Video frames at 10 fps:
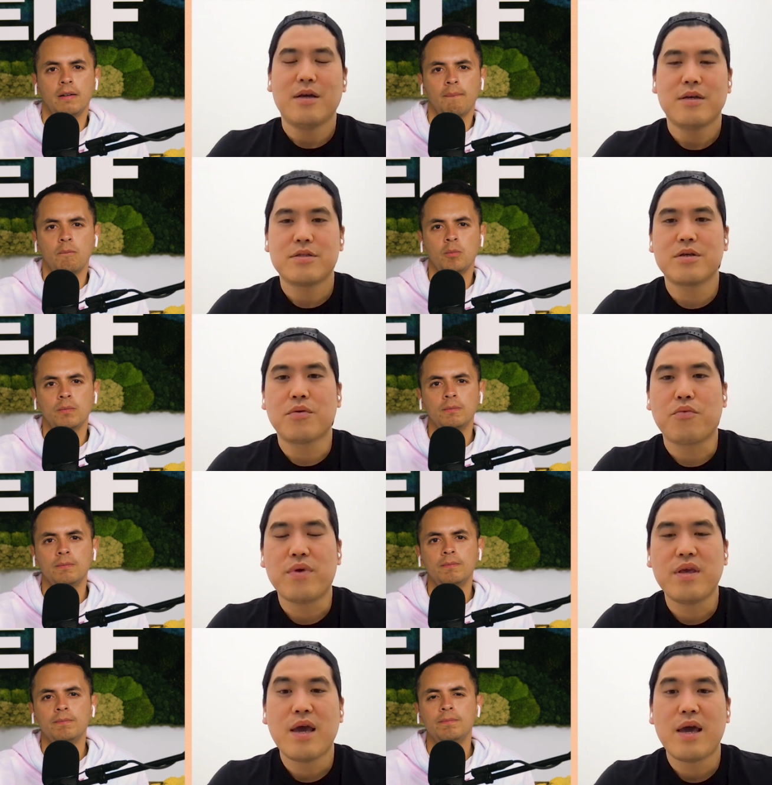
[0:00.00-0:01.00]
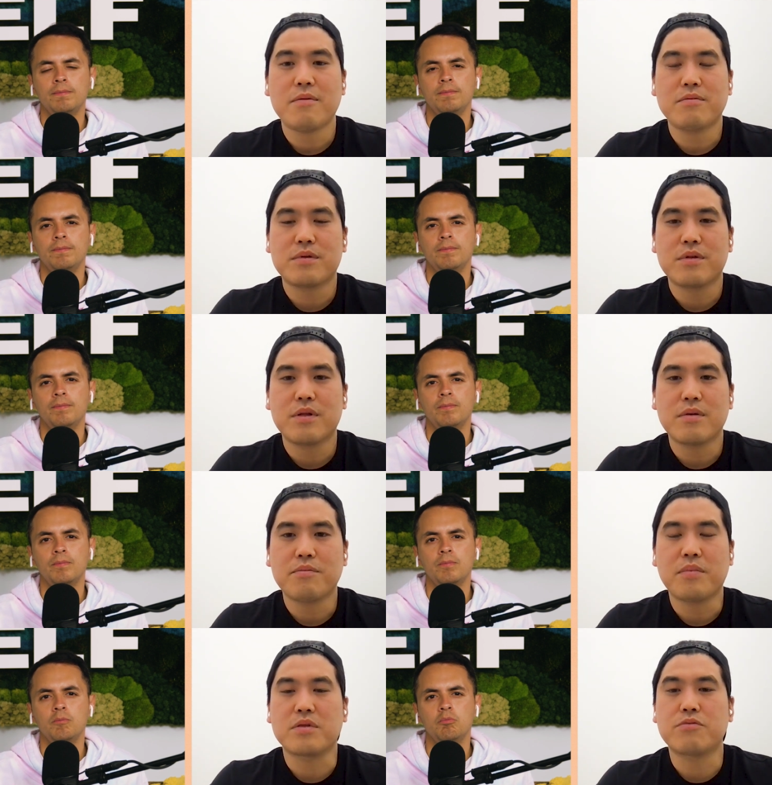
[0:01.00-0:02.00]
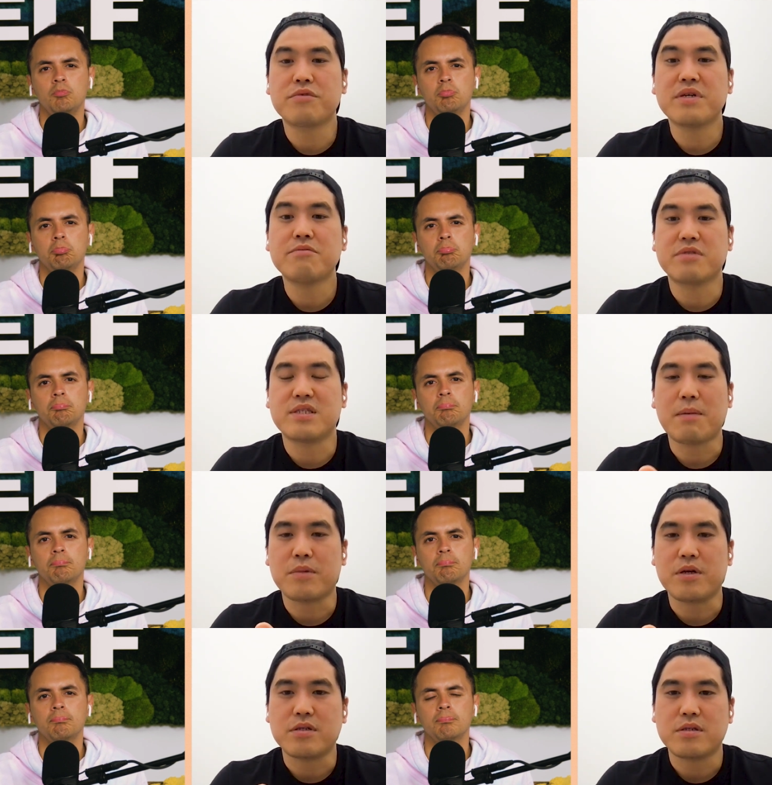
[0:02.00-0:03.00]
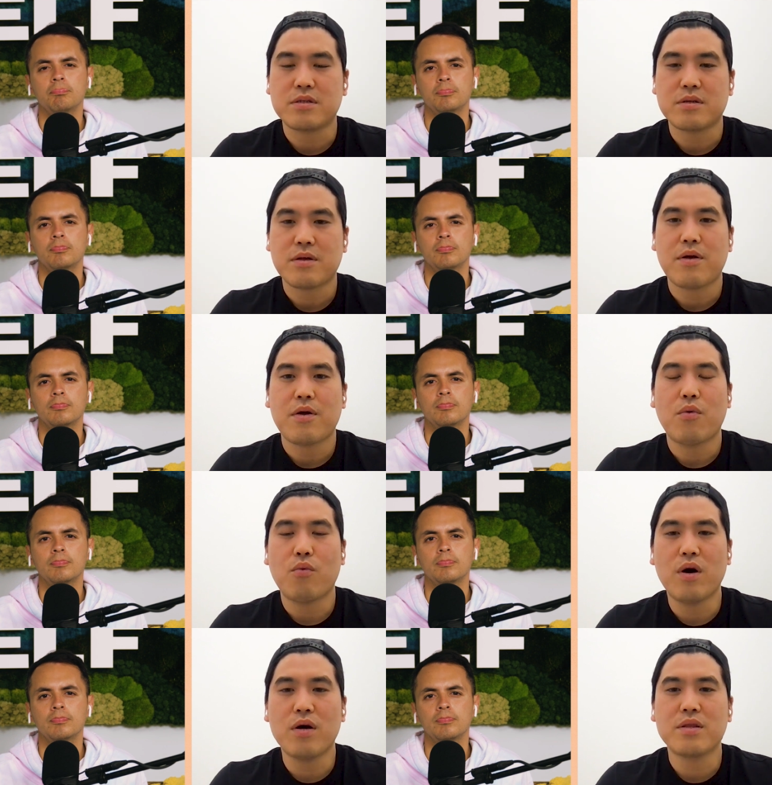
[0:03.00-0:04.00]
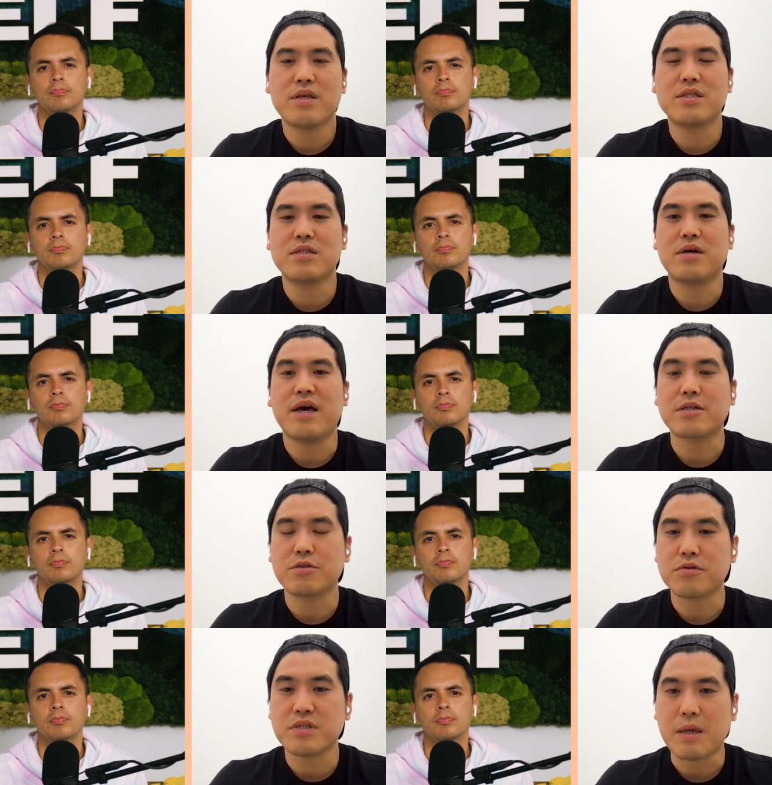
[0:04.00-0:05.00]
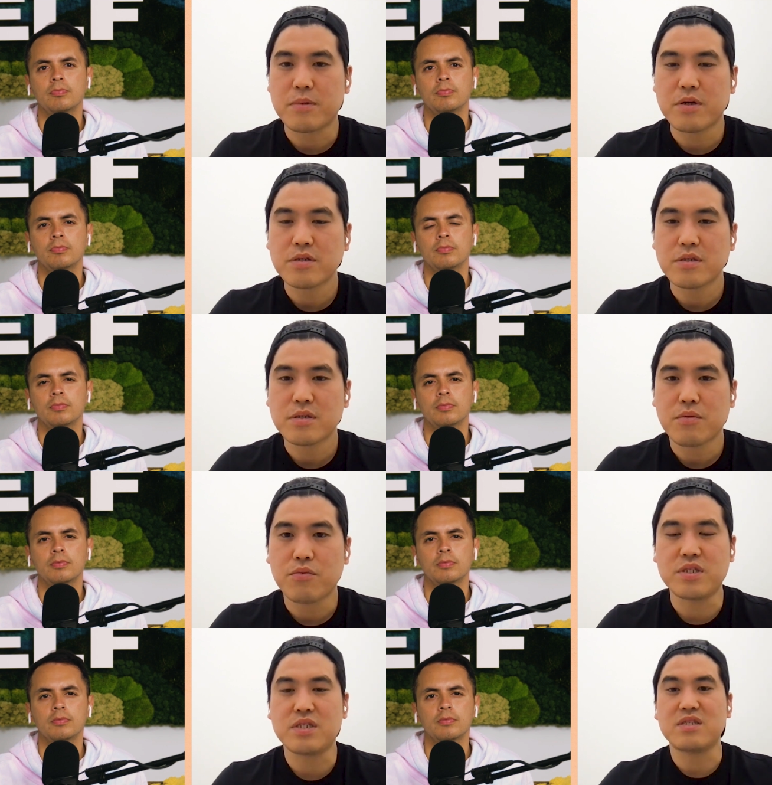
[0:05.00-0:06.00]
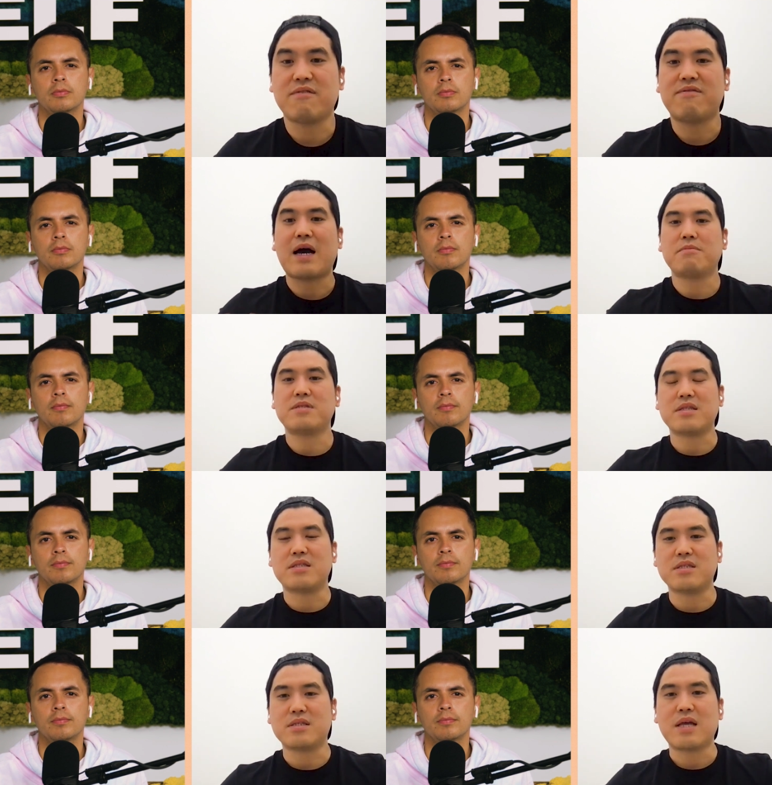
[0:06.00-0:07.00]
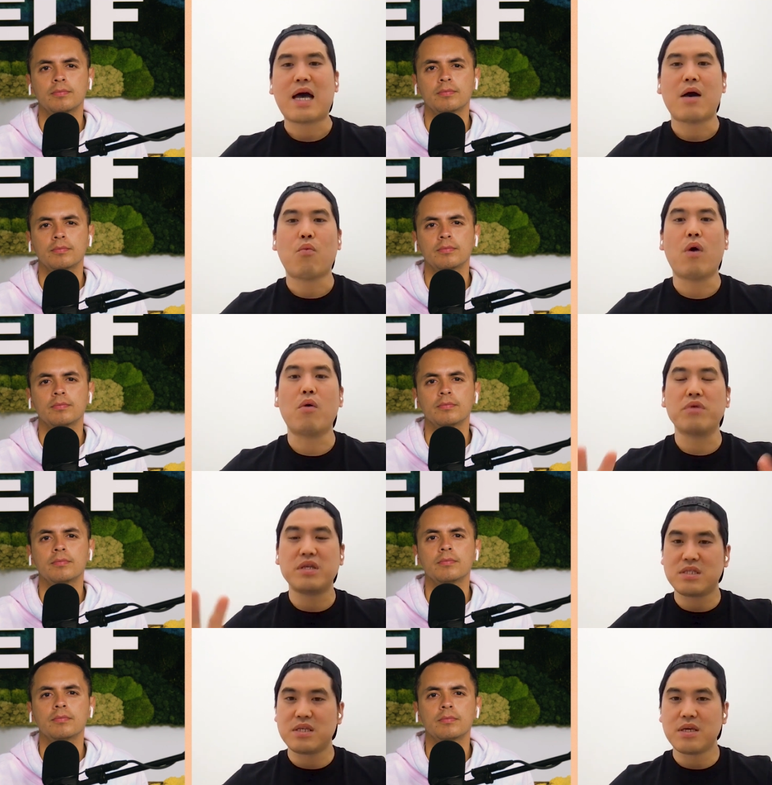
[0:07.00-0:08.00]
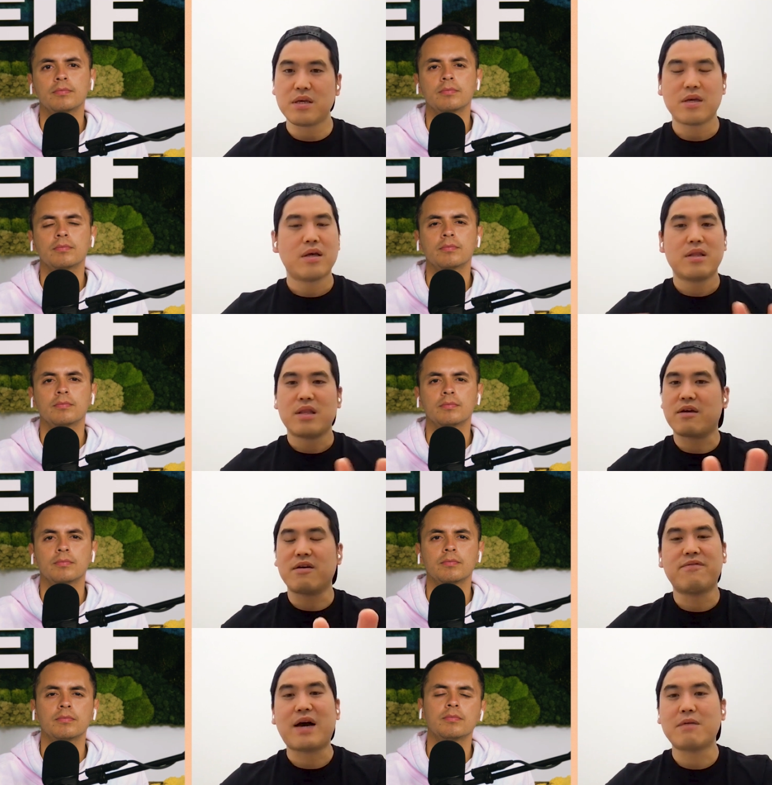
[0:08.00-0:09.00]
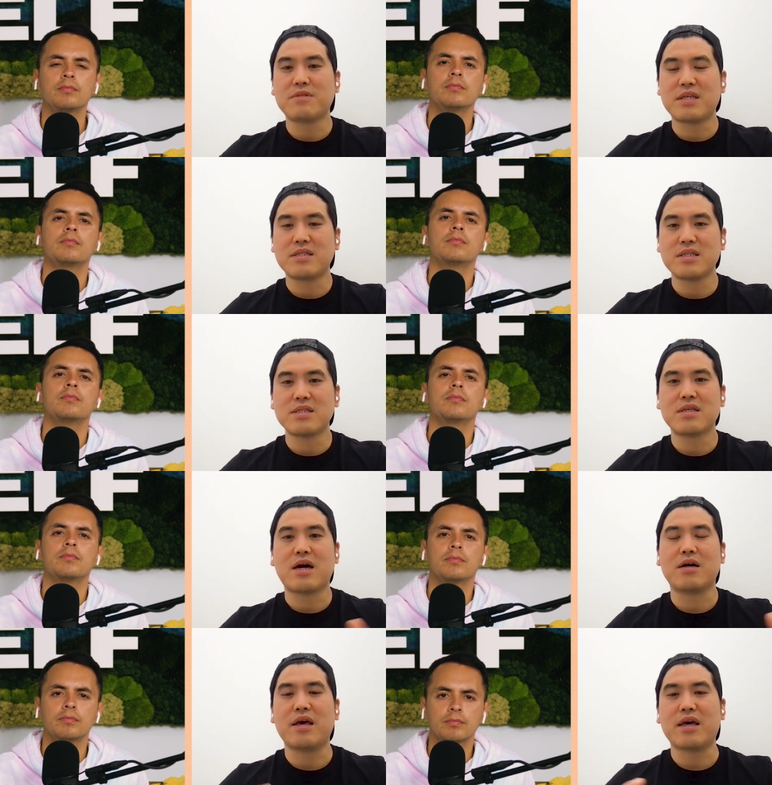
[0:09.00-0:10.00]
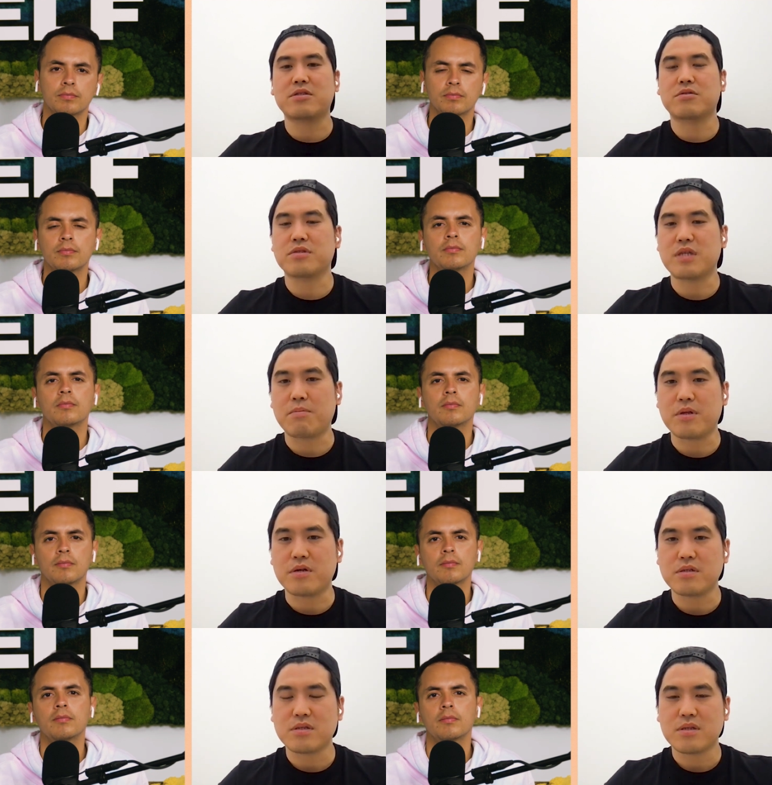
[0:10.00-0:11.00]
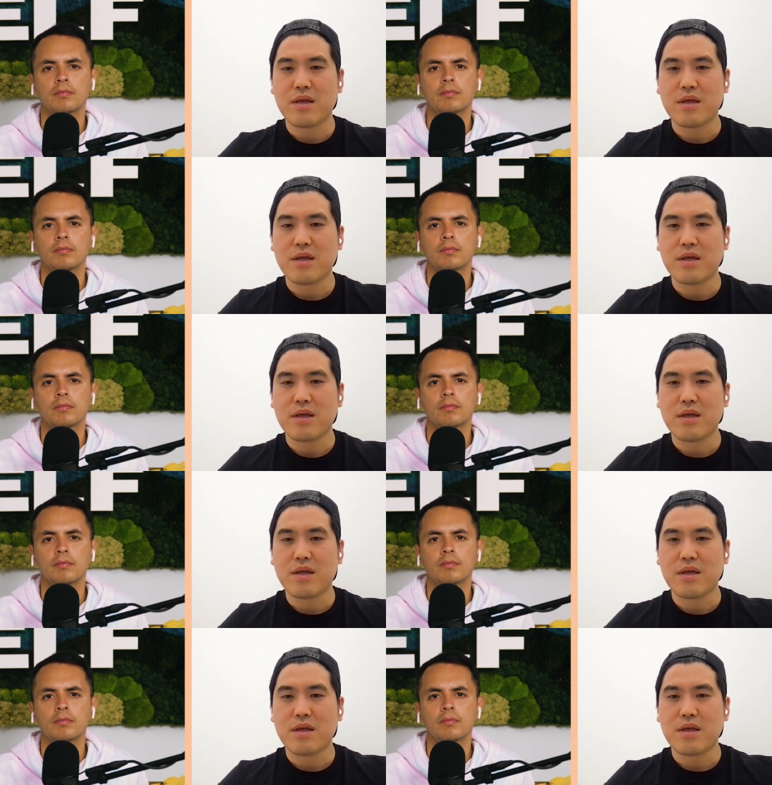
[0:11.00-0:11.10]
Speaker 1: So we have but three receptors. One is the extraceptors, which is our five senses. What we see, like our five senses, are extraceptors.